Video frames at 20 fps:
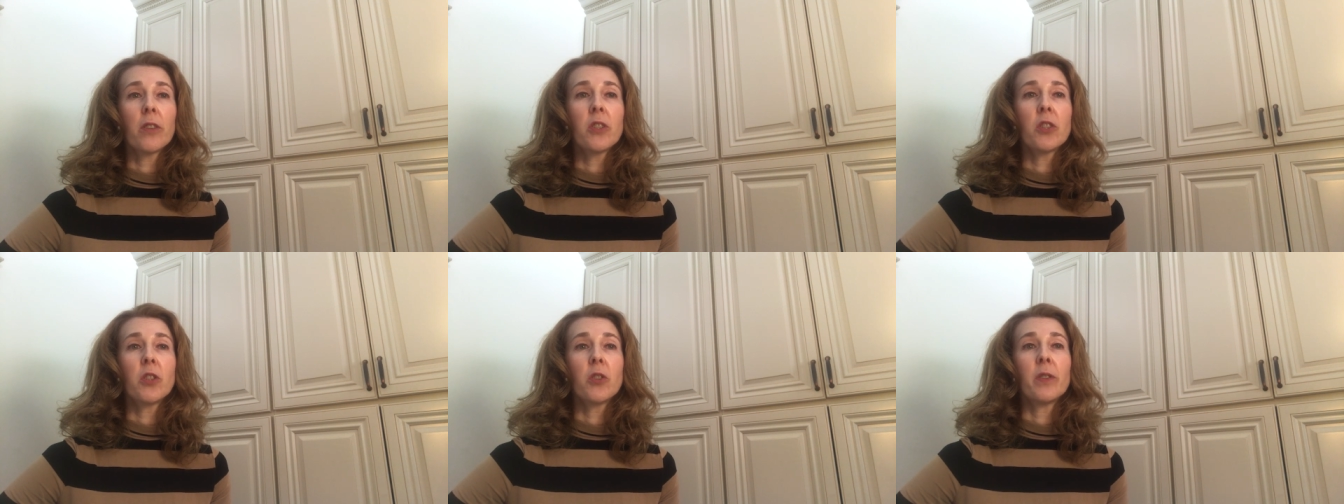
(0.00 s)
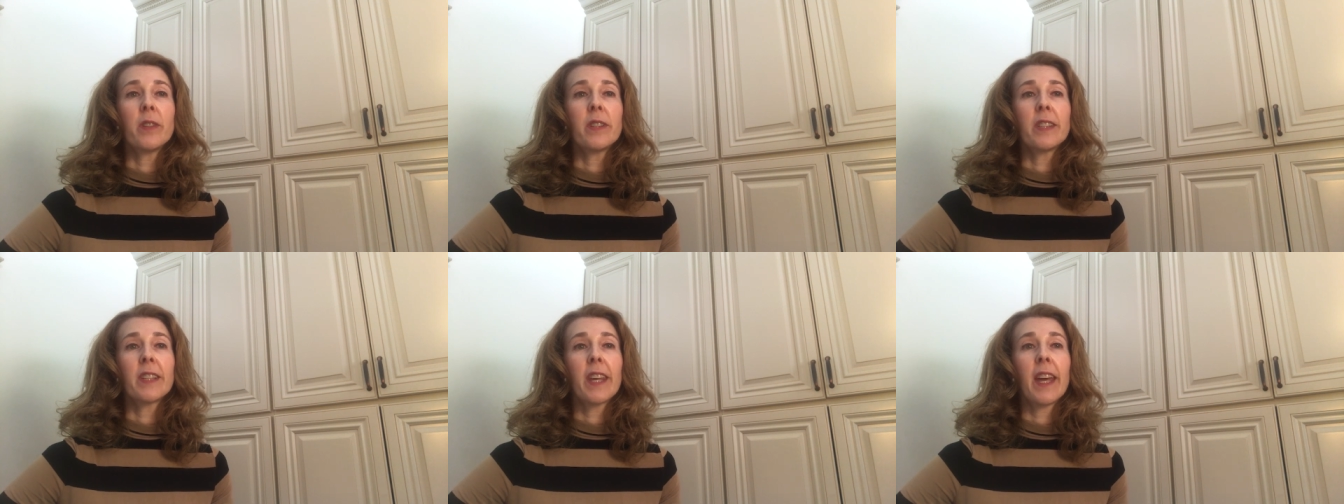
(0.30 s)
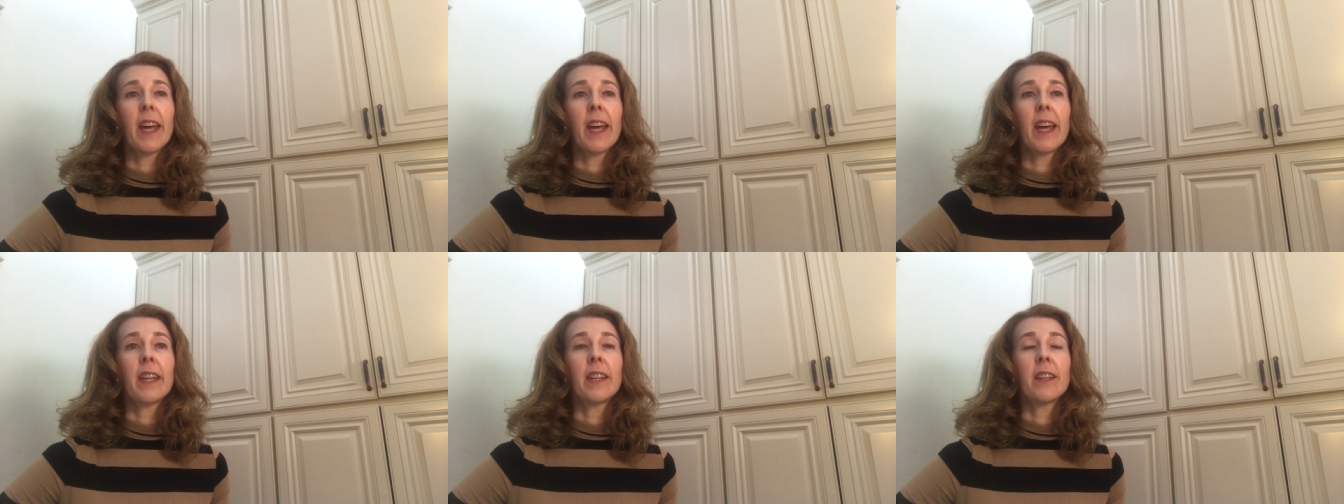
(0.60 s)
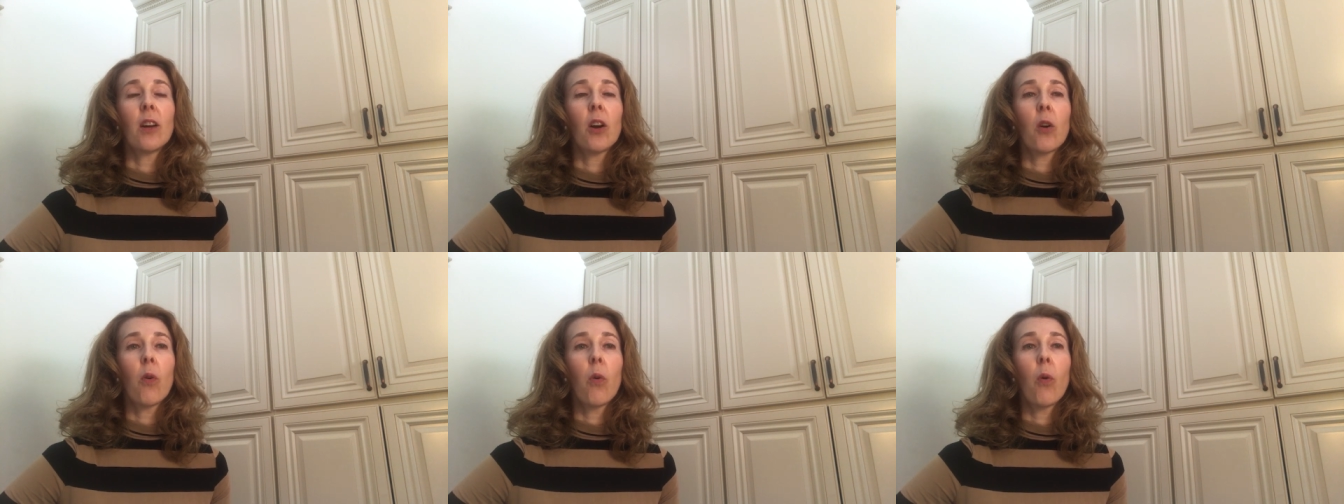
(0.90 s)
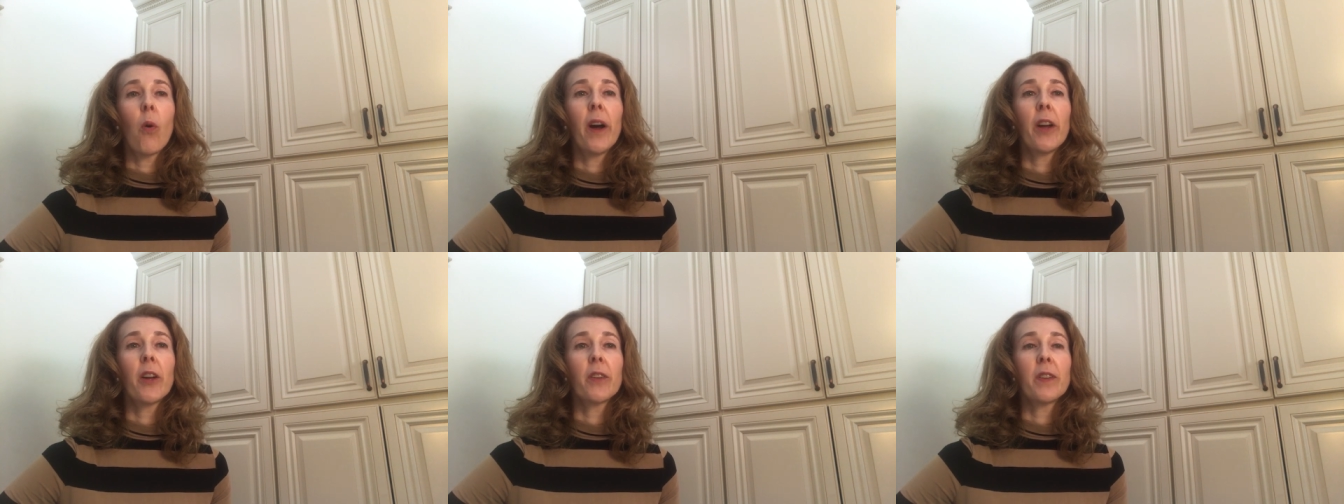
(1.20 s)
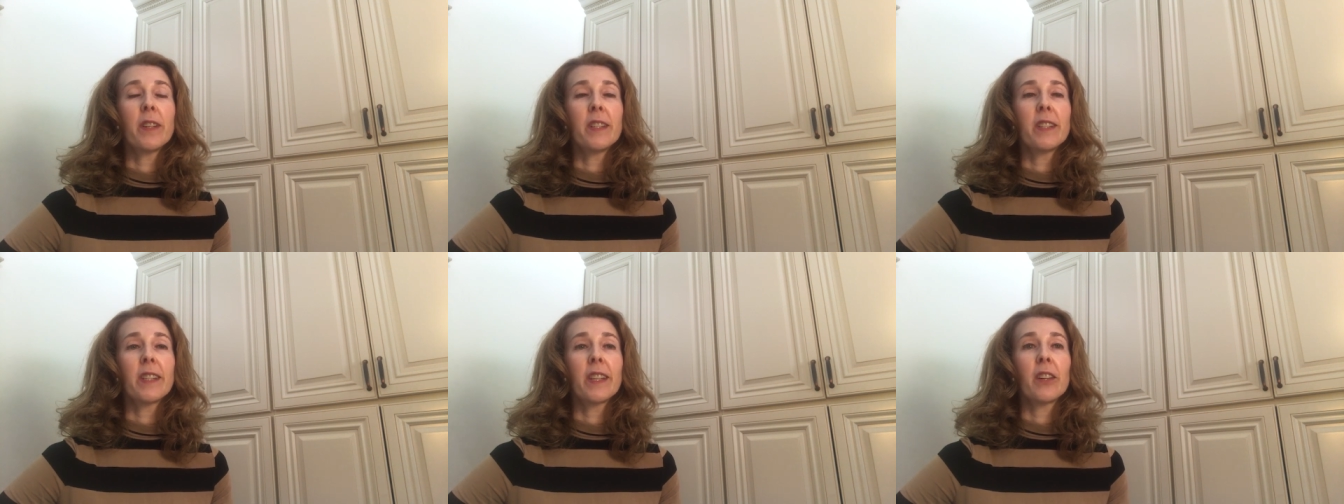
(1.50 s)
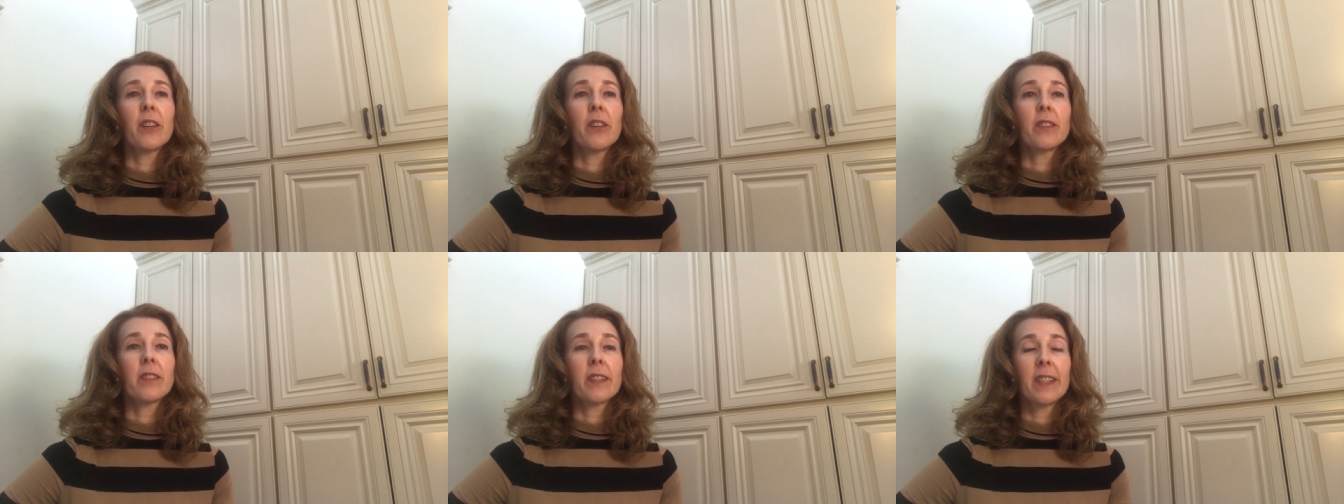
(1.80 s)
students can acquire these
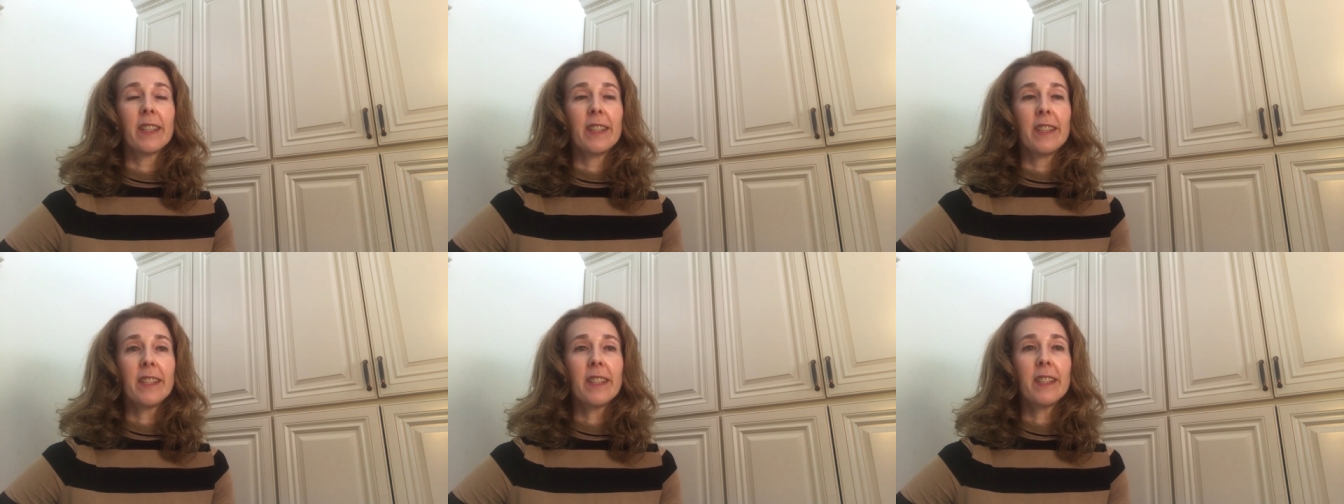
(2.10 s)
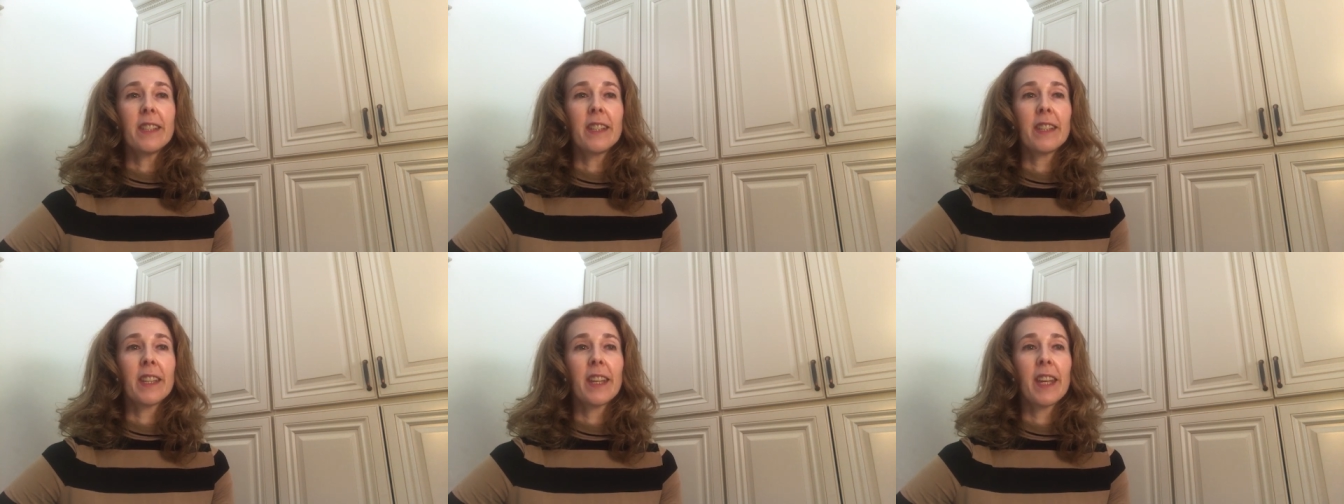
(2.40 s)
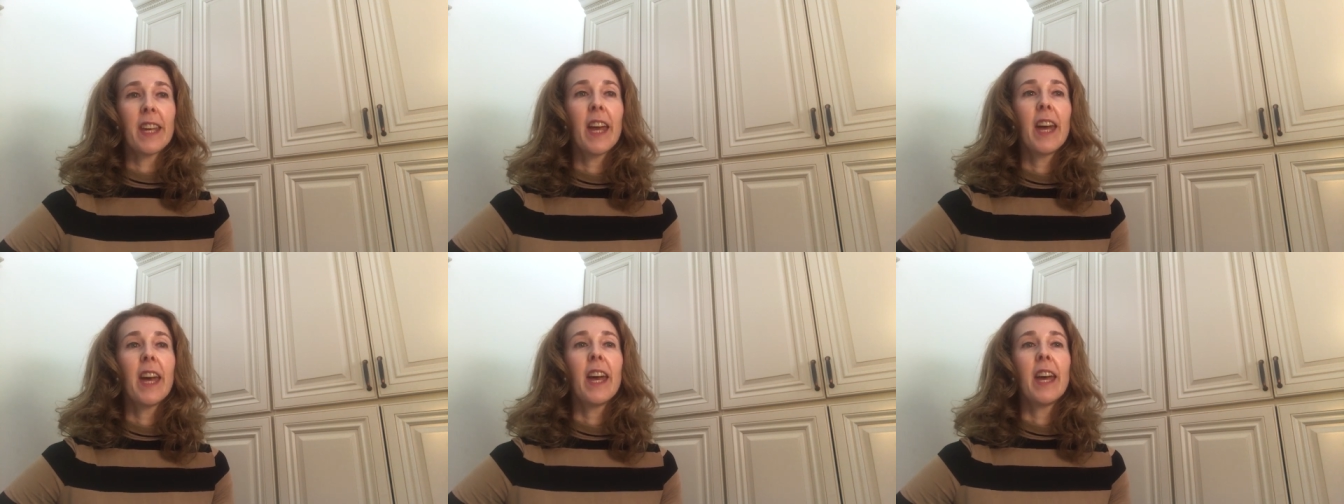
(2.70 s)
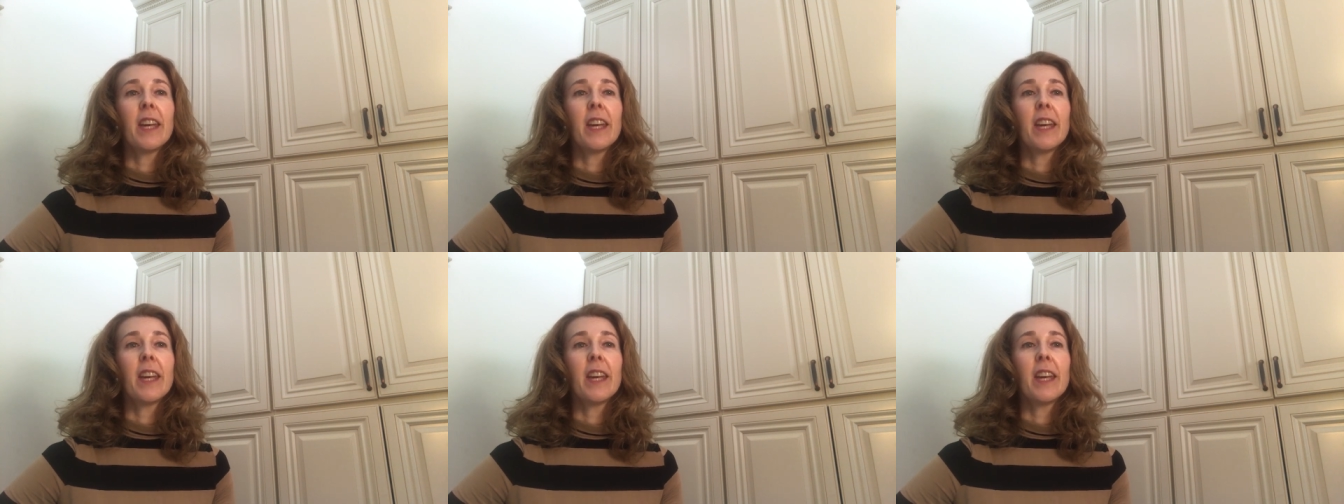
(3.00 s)
skills consistently